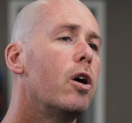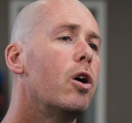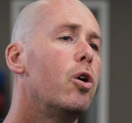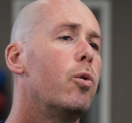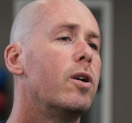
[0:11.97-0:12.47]

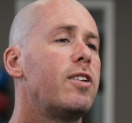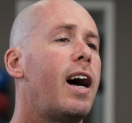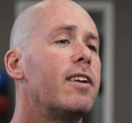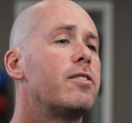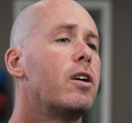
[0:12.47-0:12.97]
who was
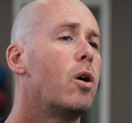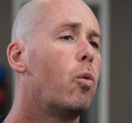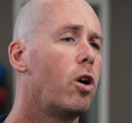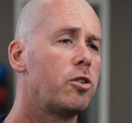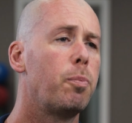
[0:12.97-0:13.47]
asked,
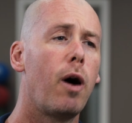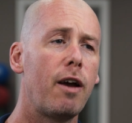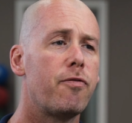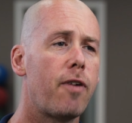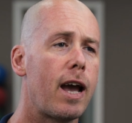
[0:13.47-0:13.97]
what's my
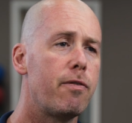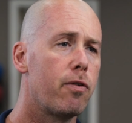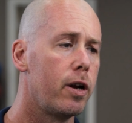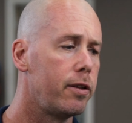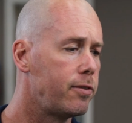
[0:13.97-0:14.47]

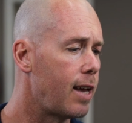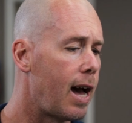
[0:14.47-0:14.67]
favorite